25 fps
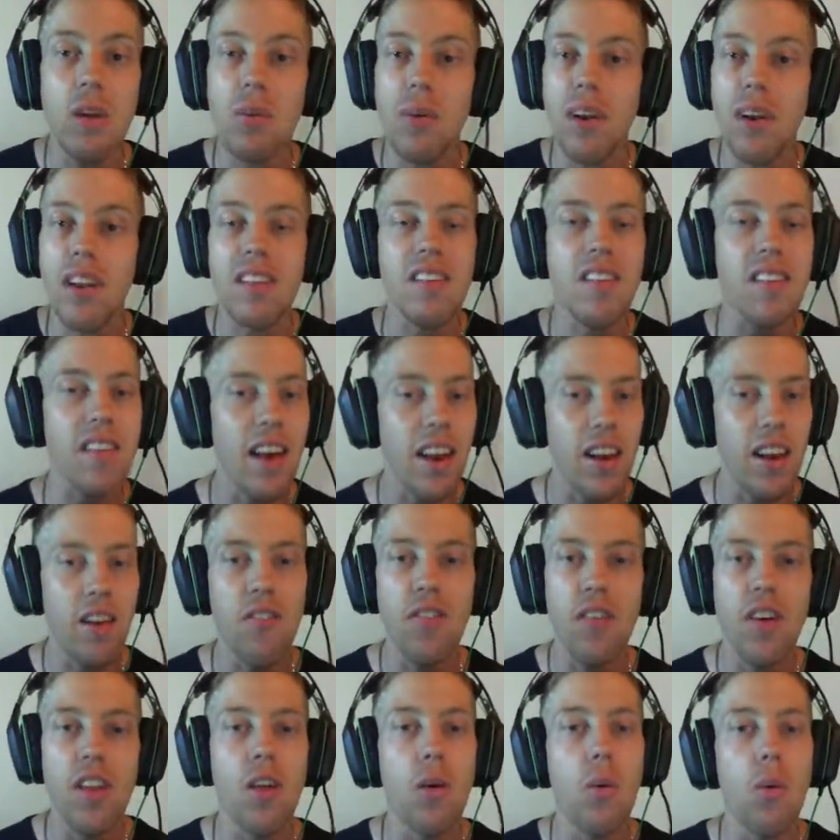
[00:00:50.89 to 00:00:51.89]
You want to study
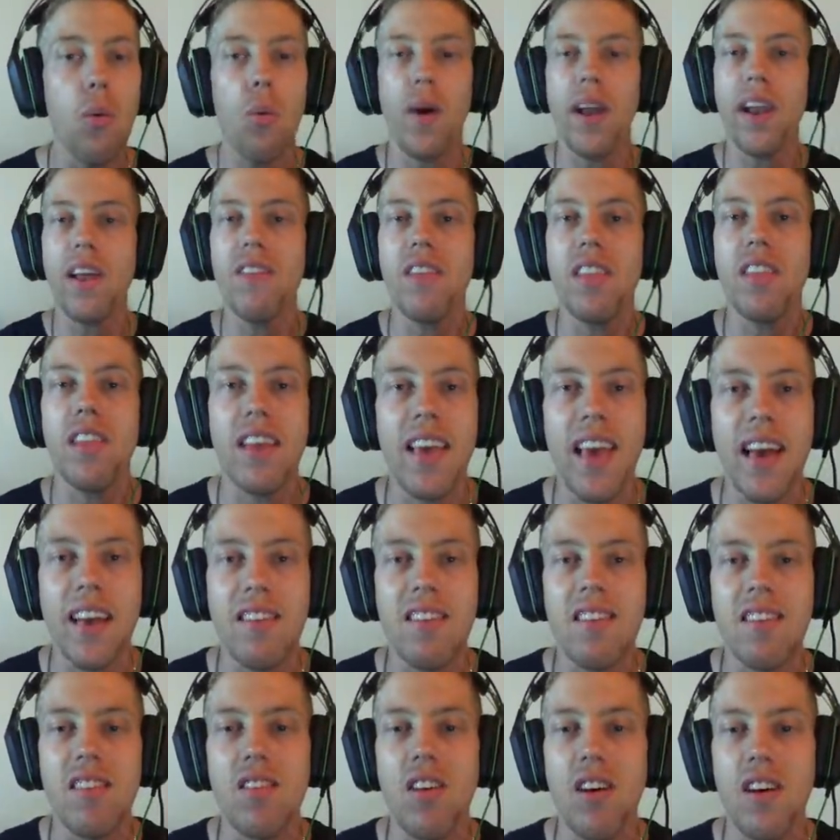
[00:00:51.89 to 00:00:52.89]
further? Whatever the
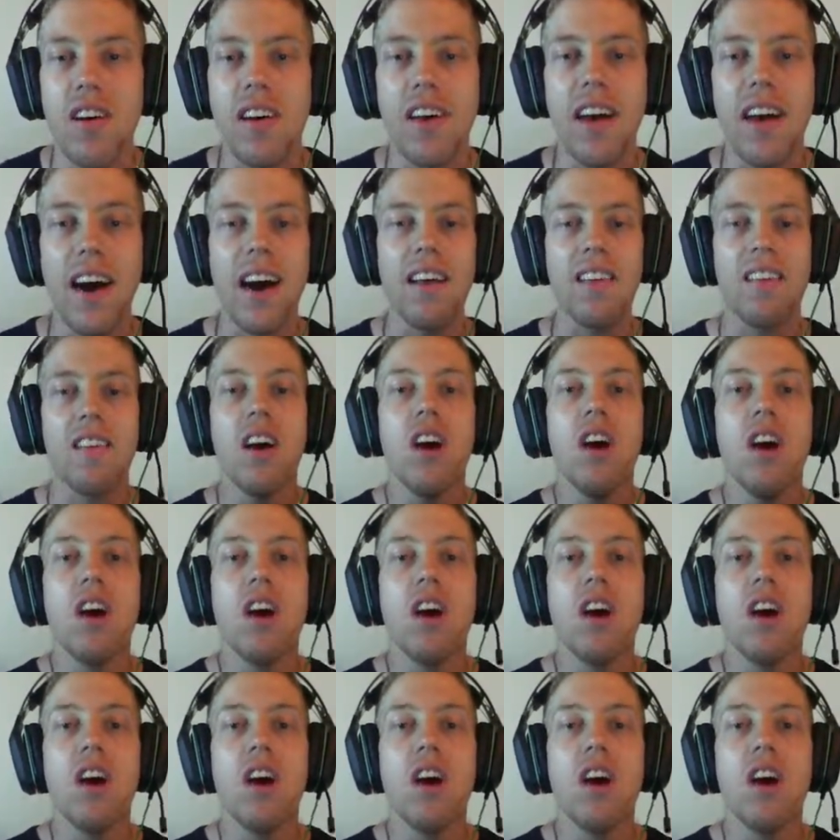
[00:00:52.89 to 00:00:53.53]
cases are guys.